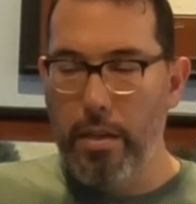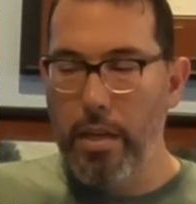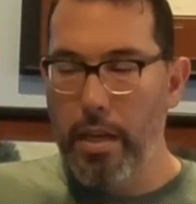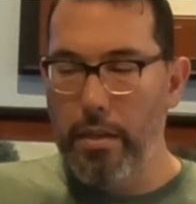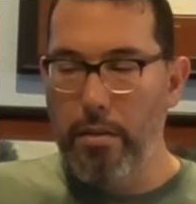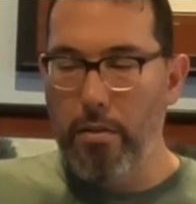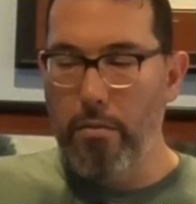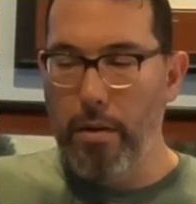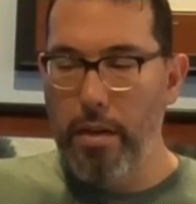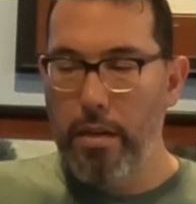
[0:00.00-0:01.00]
E and
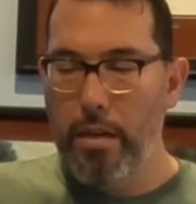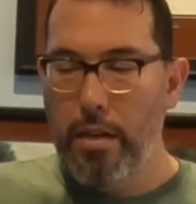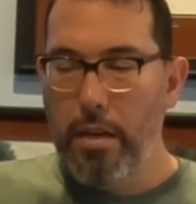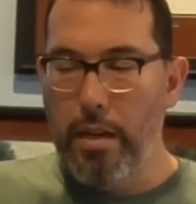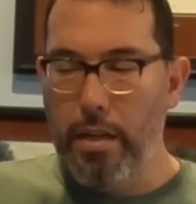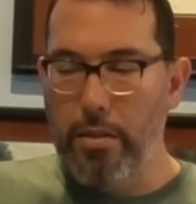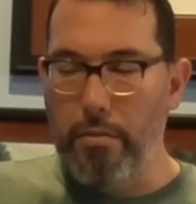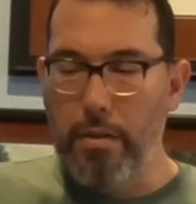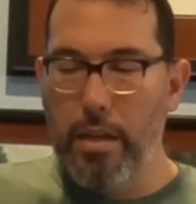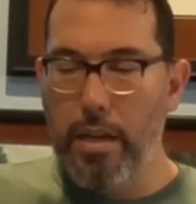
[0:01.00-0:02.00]
1, 2,
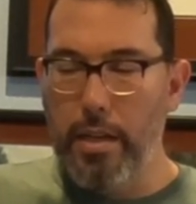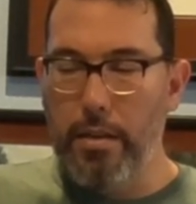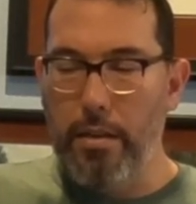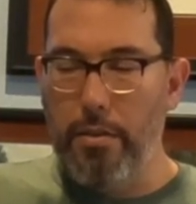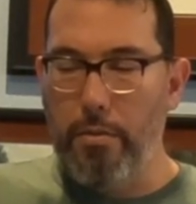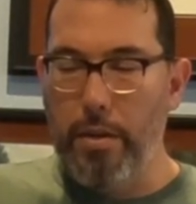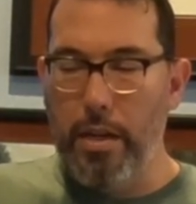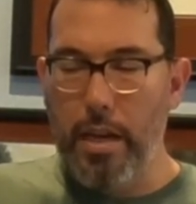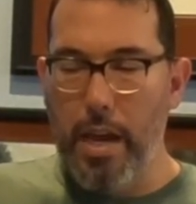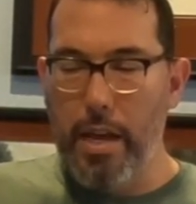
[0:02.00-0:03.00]
E and 3
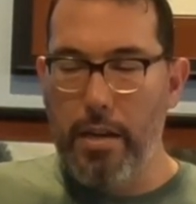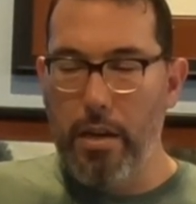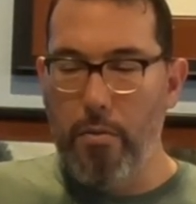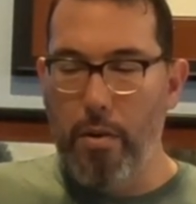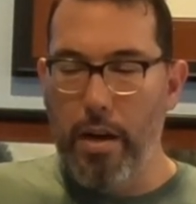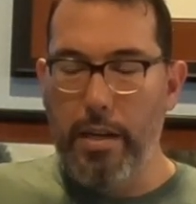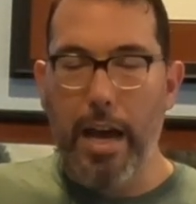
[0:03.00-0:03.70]
and 1.